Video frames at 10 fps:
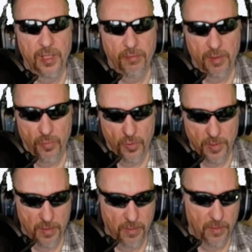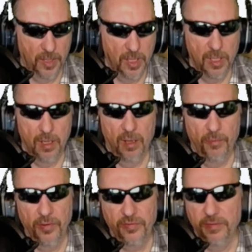3.0.
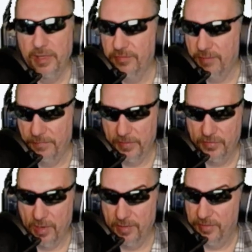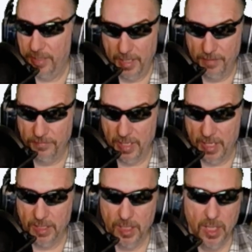Most of these graphics cards, they have that.